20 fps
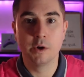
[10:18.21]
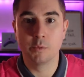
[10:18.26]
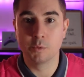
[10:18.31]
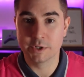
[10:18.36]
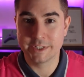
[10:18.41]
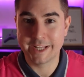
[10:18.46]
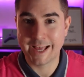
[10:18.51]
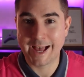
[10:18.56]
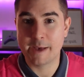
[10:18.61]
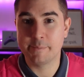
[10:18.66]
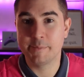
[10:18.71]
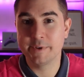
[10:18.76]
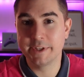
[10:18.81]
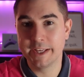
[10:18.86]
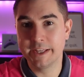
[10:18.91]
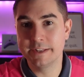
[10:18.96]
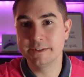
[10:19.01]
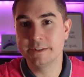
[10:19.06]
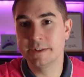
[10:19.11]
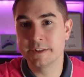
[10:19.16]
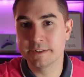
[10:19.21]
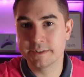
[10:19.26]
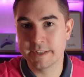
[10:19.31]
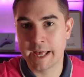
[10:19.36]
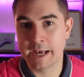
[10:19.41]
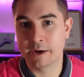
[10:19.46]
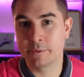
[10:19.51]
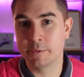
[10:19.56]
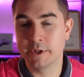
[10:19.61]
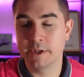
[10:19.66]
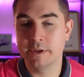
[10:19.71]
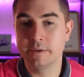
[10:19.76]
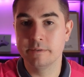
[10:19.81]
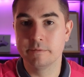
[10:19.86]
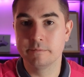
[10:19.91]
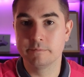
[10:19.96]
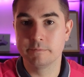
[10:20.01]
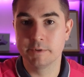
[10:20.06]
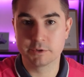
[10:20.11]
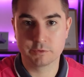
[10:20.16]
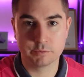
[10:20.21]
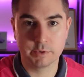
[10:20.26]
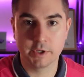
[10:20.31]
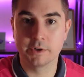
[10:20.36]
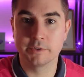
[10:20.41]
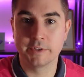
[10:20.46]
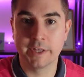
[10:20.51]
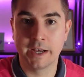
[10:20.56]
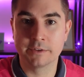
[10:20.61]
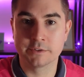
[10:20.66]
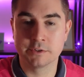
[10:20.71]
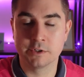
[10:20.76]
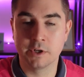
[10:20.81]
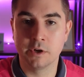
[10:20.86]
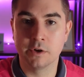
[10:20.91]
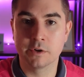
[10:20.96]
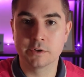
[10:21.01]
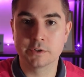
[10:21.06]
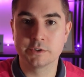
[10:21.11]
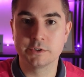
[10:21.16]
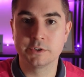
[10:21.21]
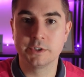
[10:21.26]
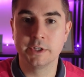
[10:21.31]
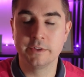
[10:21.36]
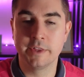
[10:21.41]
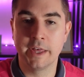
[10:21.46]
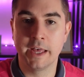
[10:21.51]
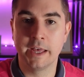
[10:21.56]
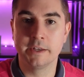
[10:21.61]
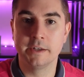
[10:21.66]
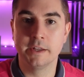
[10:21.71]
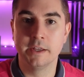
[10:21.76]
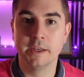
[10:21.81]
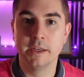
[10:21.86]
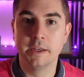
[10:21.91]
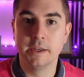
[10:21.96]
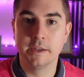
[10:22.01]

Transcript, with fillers: we're tapping into this equity, this three hundred thousand dollars, to then